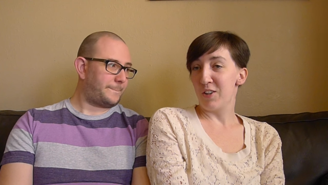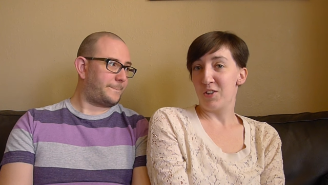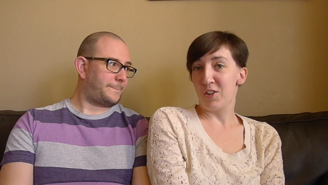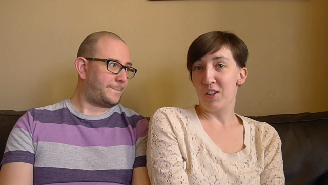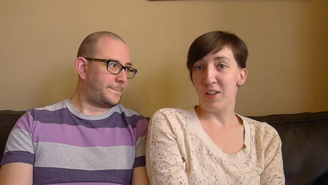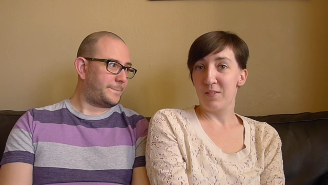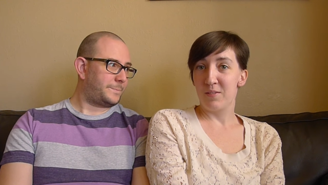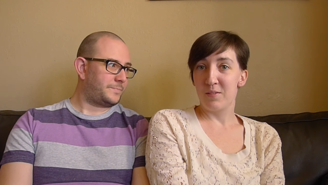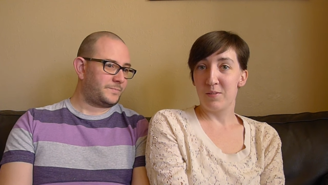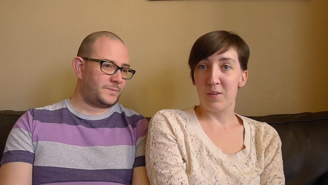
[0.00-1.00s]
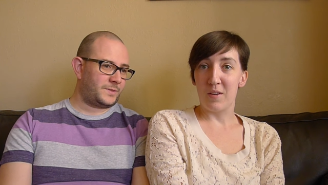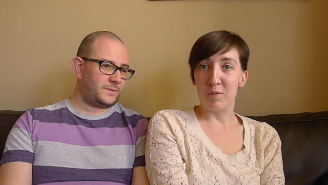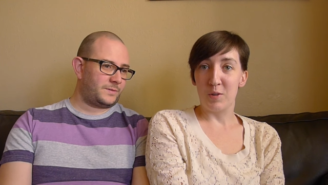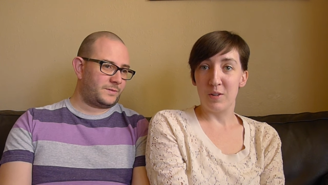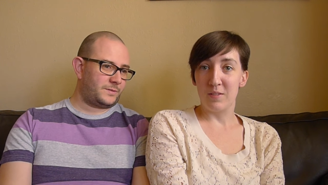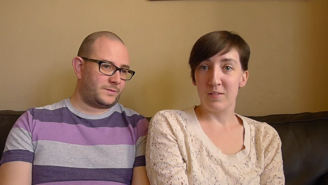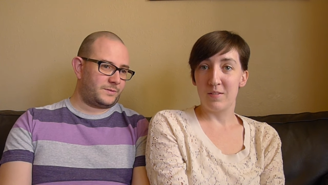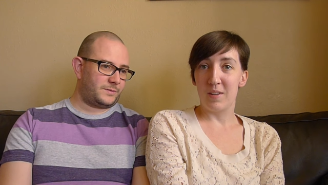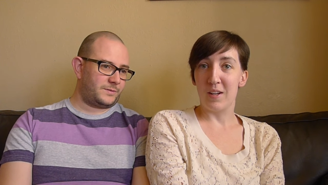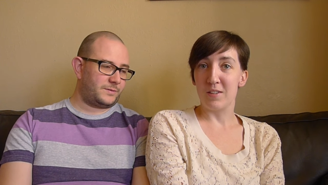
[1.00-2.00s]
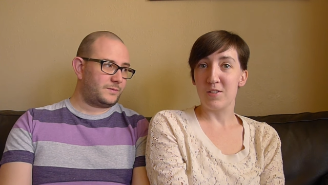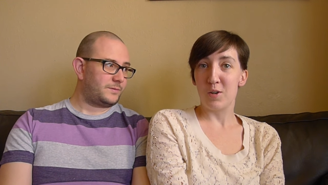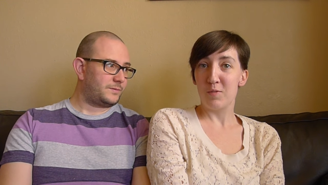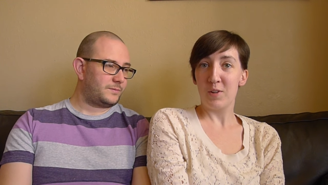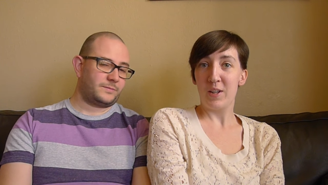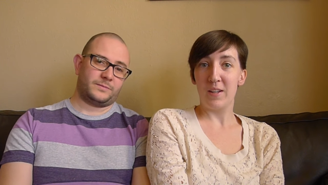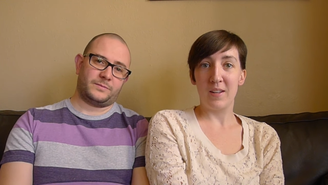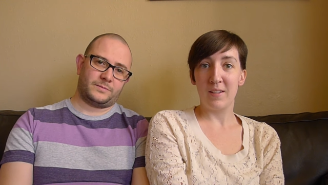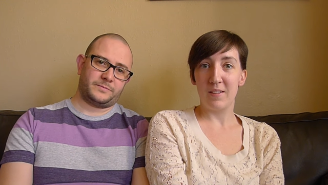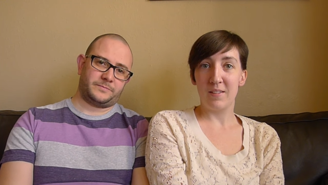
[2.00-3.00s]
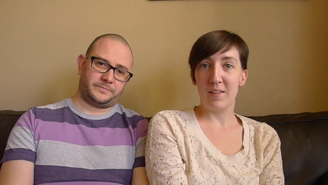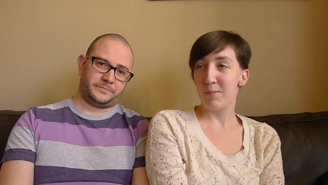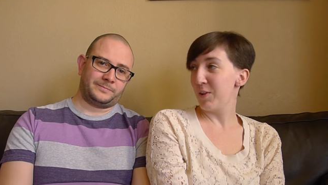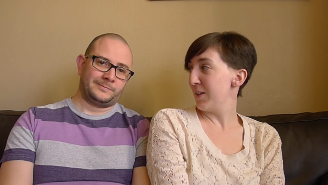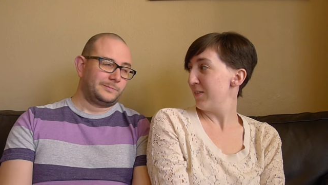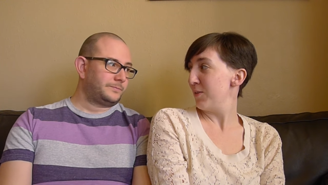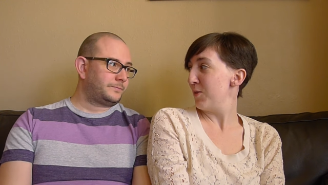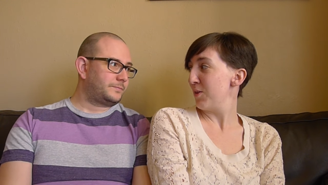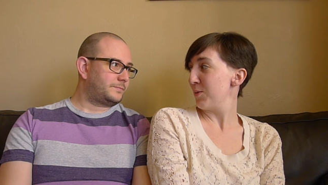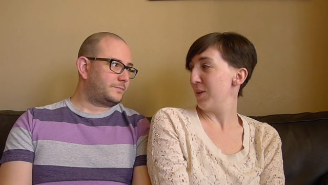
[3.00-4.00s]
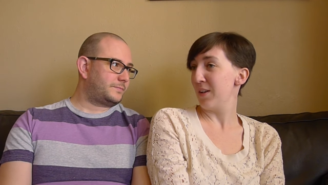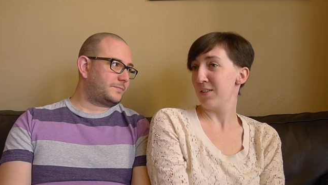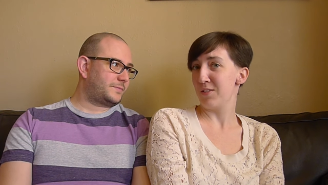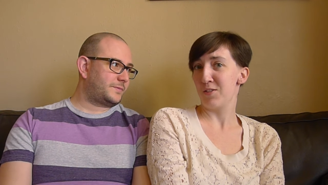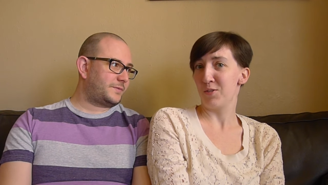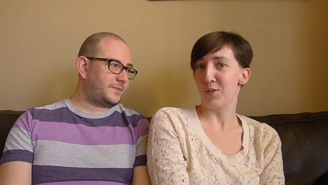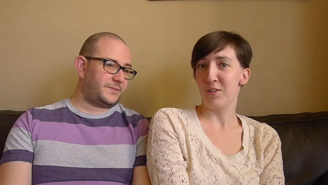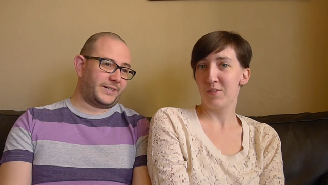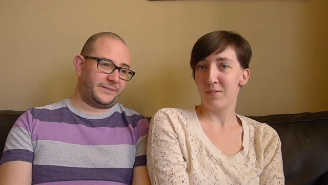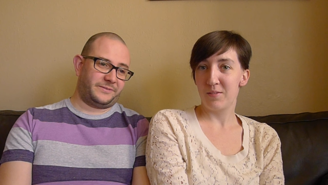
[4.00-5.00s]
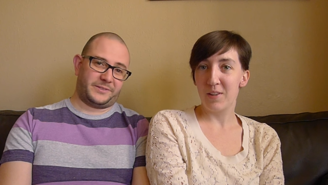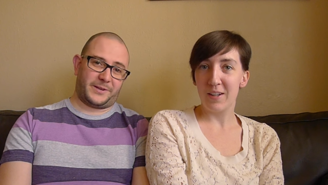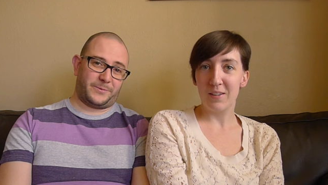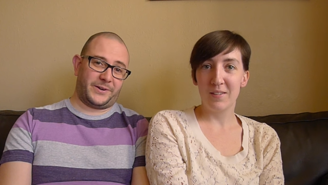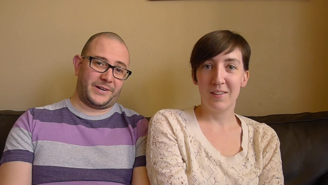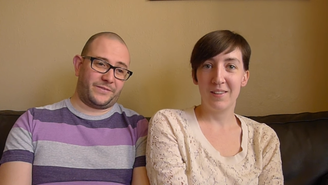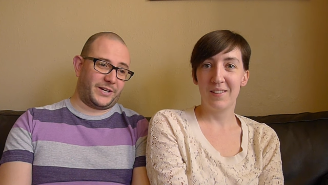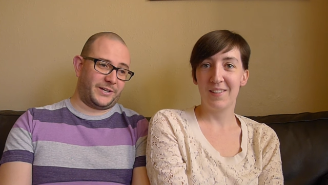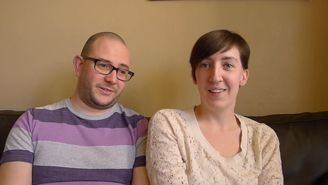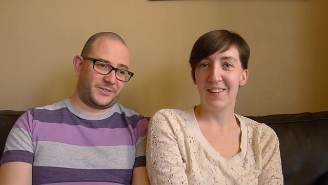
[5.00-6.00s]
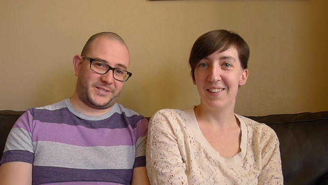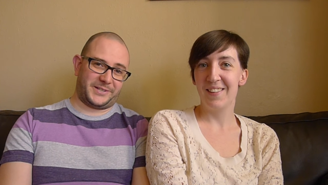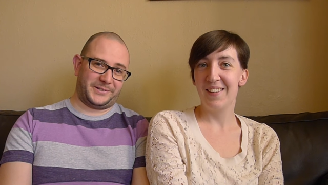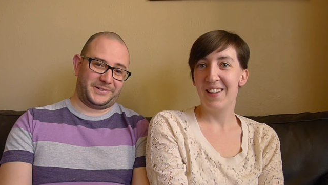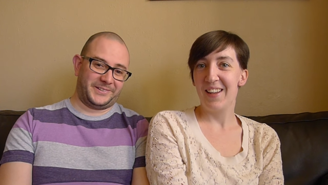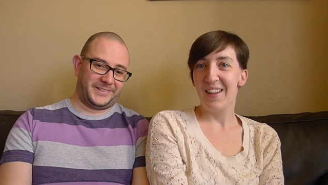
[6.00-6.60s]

Speaker 1: journey with everyone else. Hopefully, it. I mean, who knows what it has in store? Yeah, Wait. and we don't even know.
Speaker 2: so,